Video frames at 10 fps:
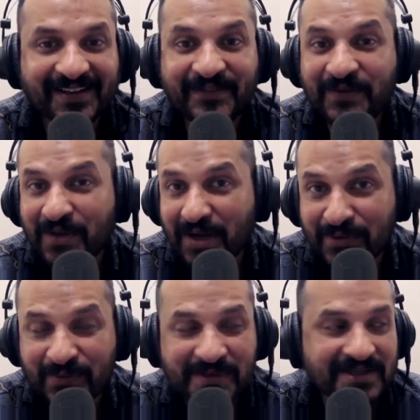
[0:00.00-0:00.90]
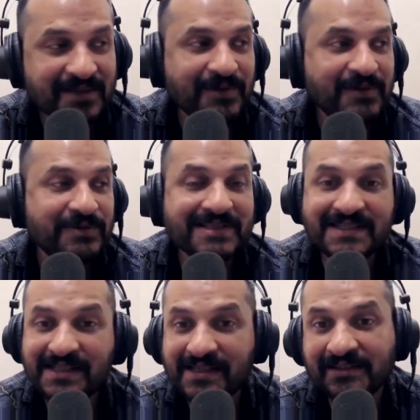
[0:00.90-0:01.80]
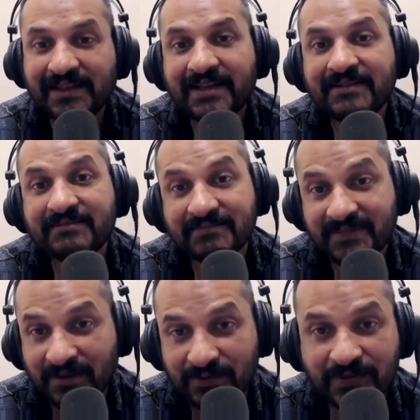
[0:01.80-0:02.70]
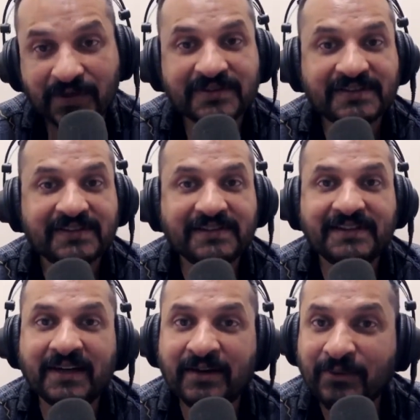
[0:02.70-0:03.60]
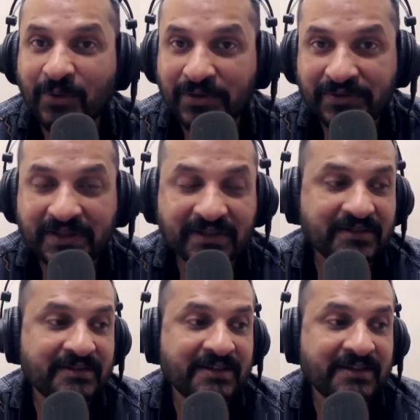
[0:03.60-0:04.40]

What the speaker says: If you happen to be someone who is seeking, then of course, what you hear